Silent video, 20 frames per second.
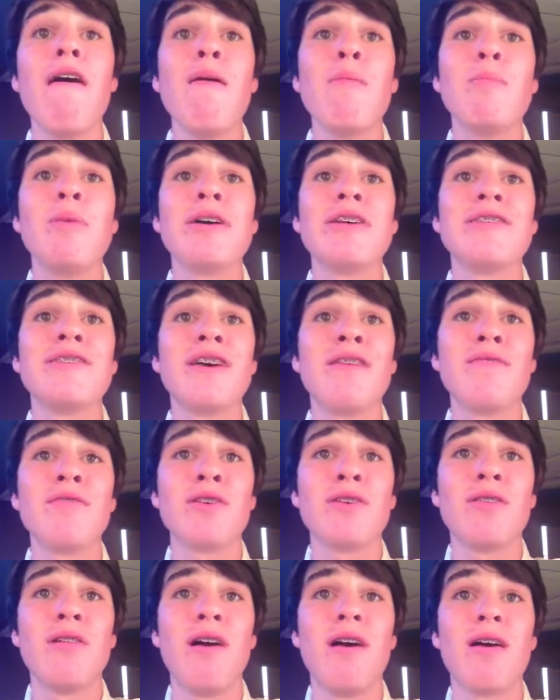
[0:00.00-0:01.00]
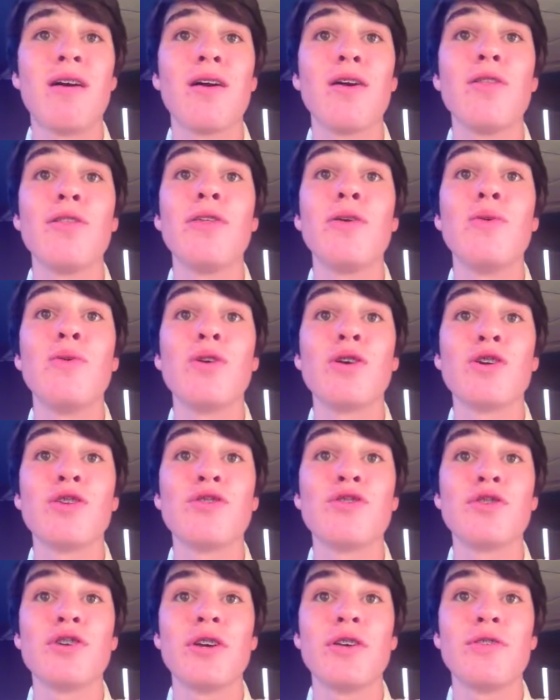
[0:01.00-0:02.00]
By 7 o'clock, the
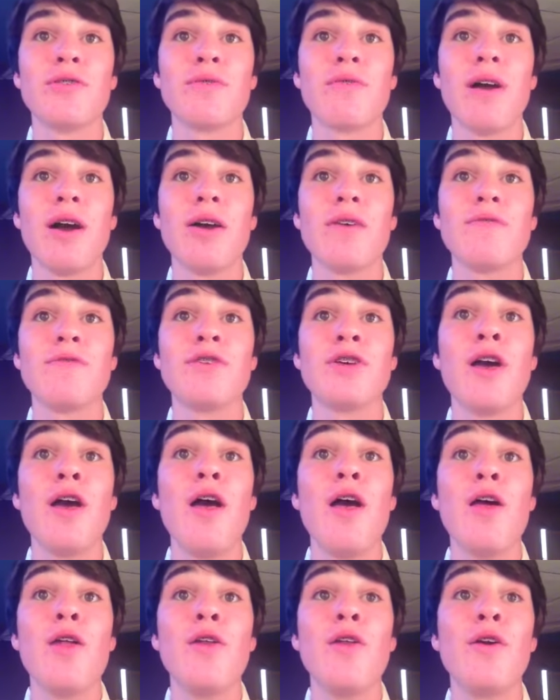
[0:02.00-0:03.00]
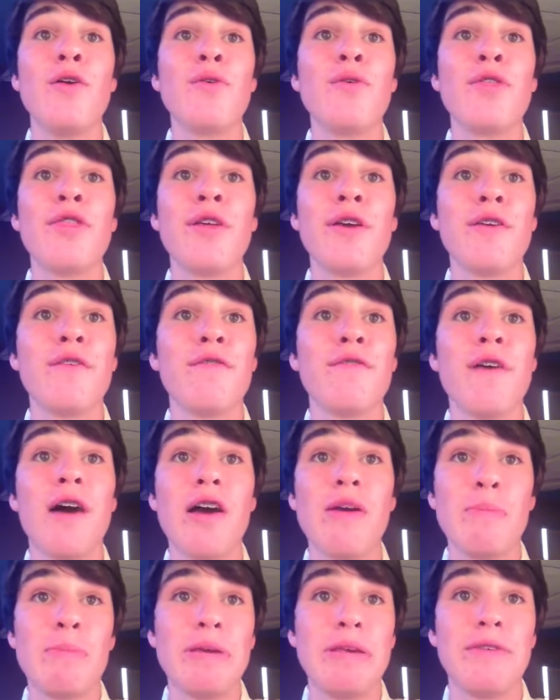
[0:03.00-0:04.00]
orchestra has arrived. No thin
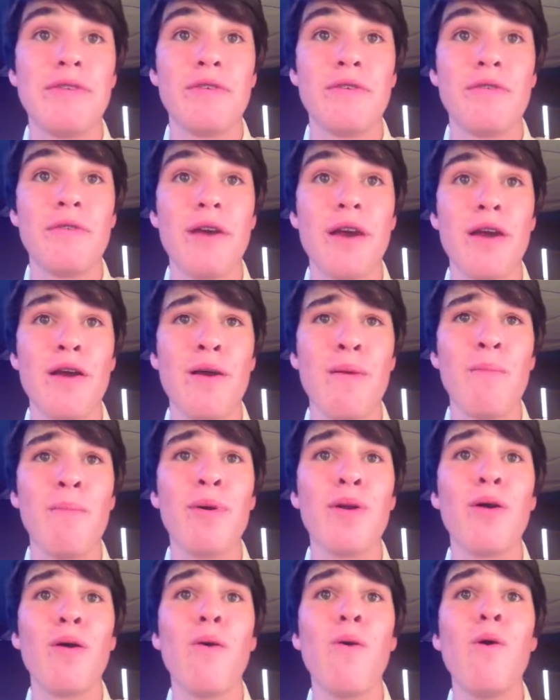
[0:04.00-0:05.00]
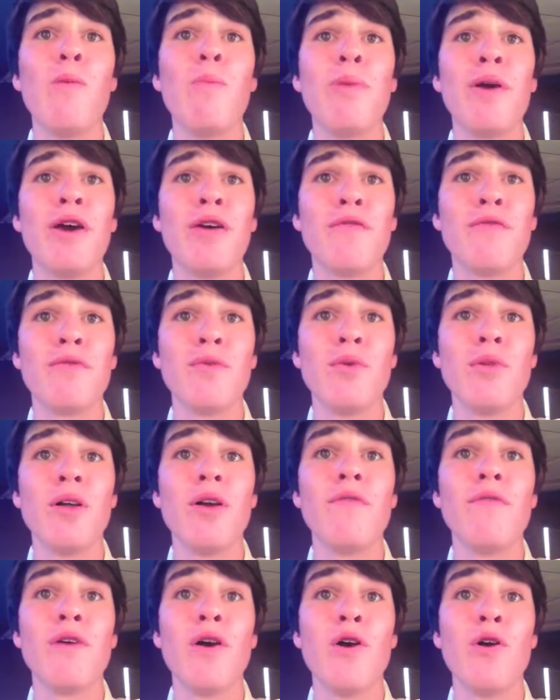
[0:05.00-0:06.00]
5-piece affair, but a whole pitful
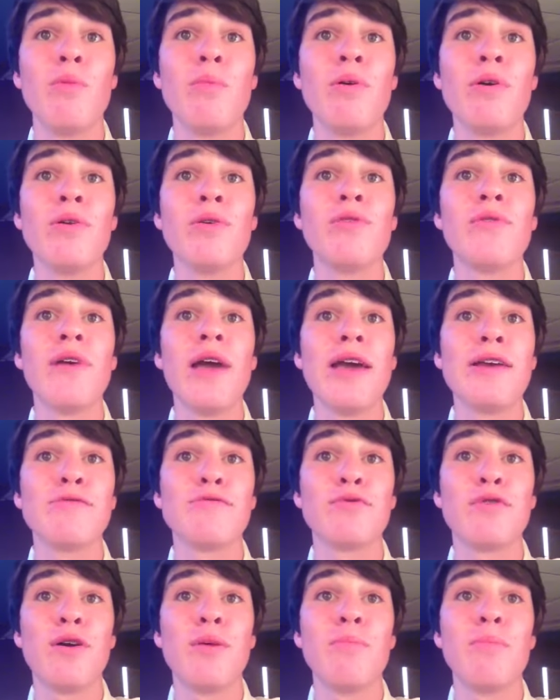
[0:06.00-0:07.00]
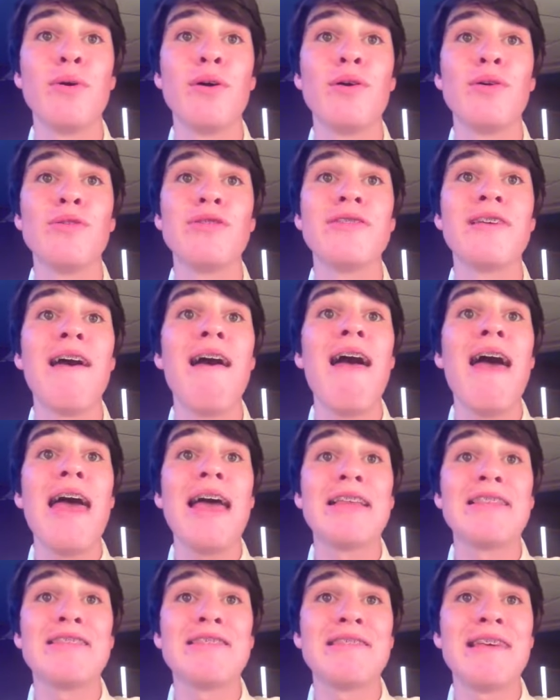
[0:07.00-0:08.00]
of oboes and trombones
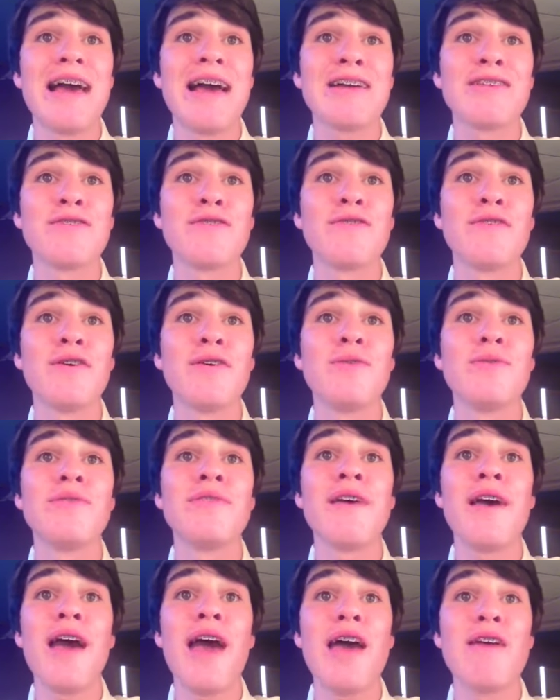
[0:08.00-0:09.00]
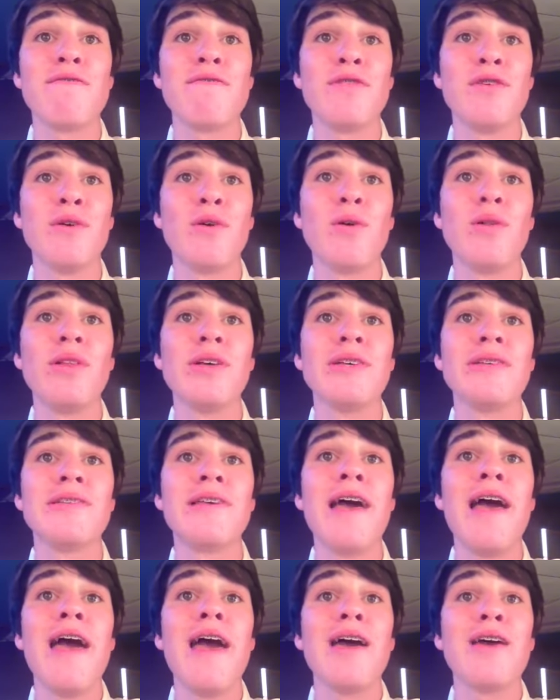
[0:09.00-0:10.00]
and saxophones and
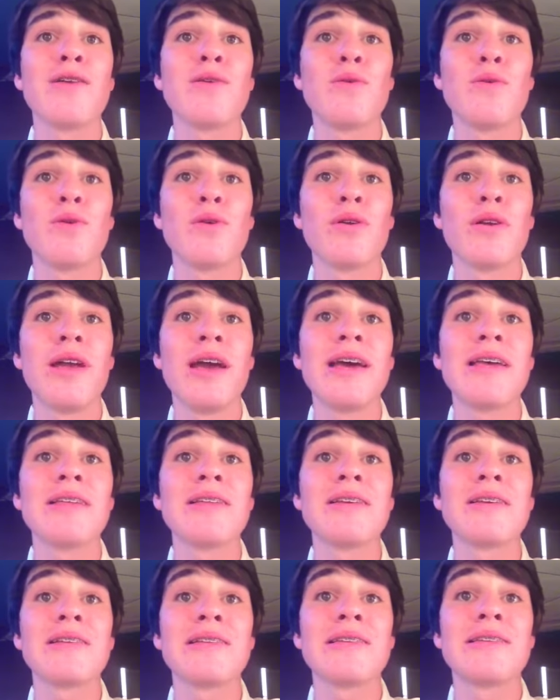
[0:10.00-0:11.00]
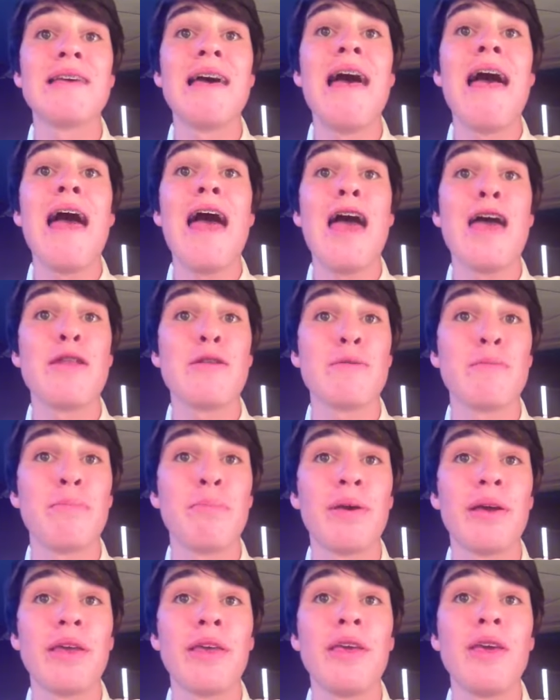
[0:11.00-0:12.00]
violas and cornets and
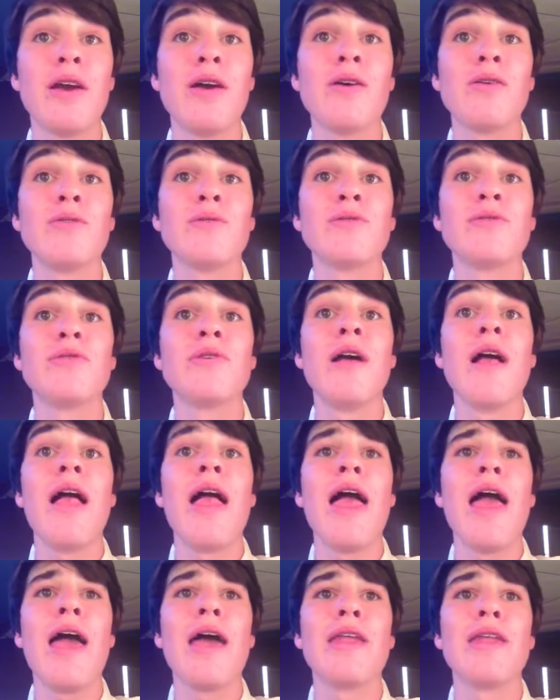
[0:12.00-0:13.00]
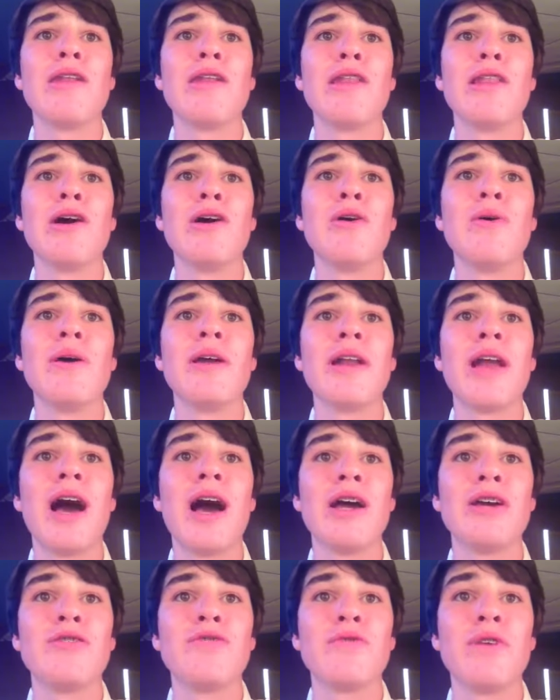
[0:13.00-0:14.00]
piccios and low and
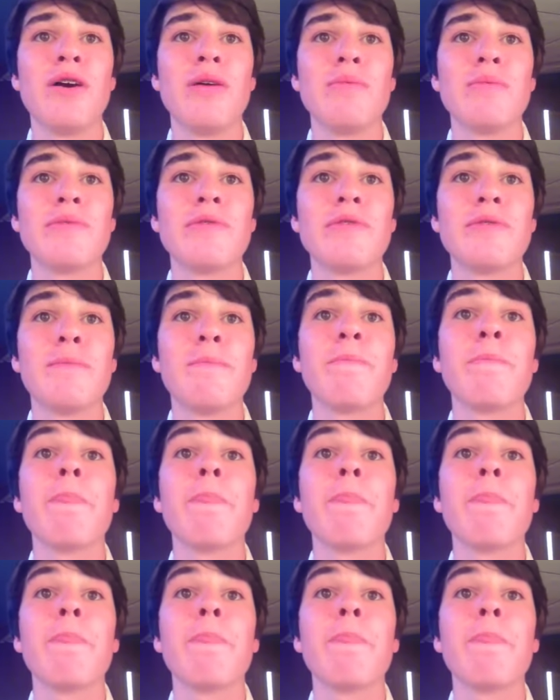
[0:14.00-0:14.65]
high drums.